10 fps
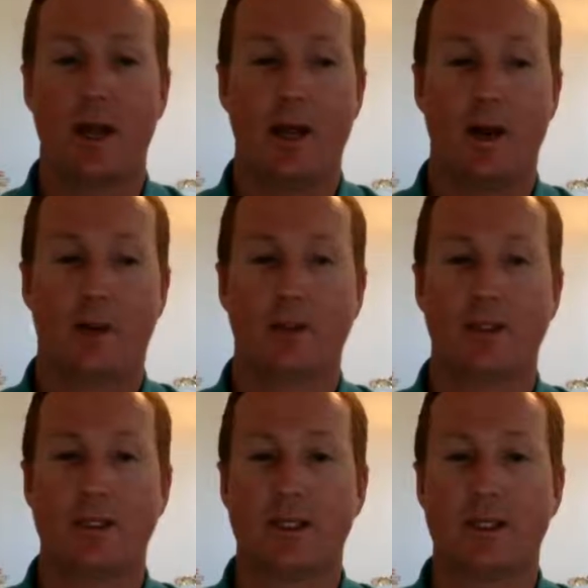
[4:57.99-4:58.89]
and always
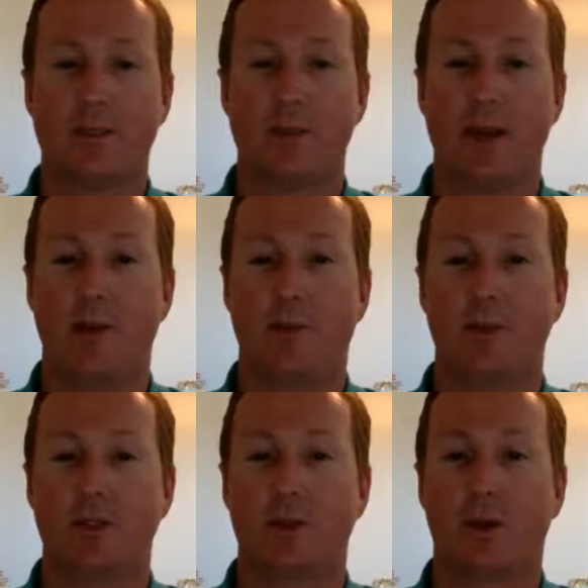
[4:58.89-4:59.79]
anticipate
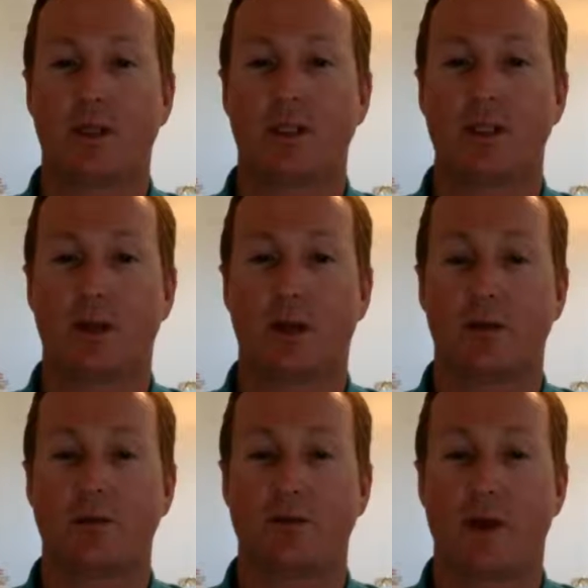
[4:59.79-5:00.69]
what choices
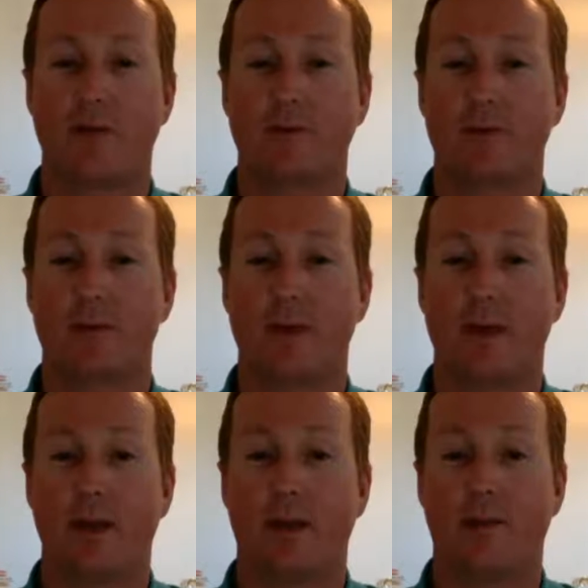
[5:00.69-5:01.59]
other drivers are
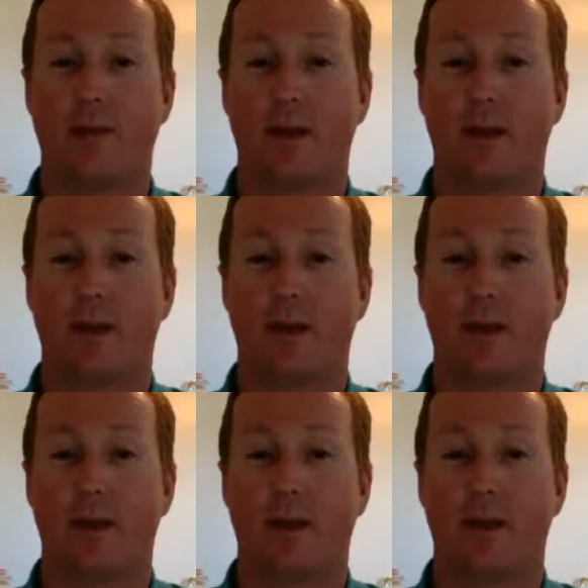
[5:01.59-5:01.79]
making.